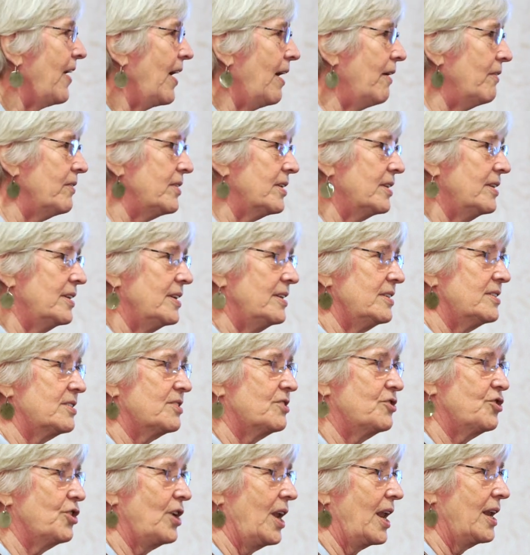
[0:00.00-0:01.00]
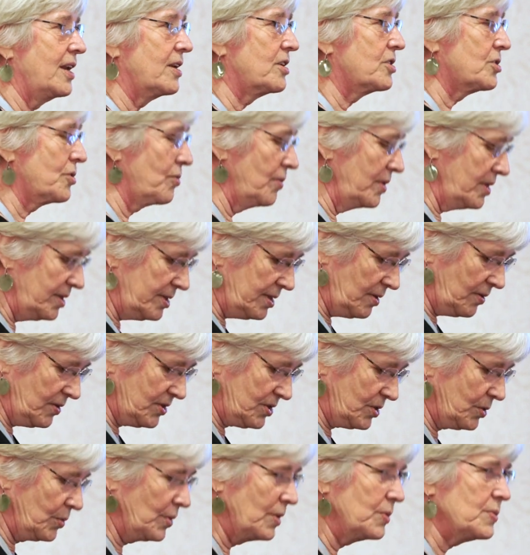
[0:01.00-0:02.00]
found in these genetic screens I
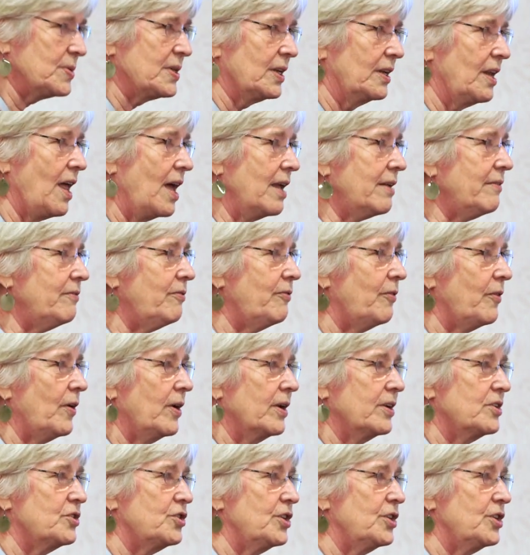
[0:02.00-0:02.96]
was doing was a lot of uh,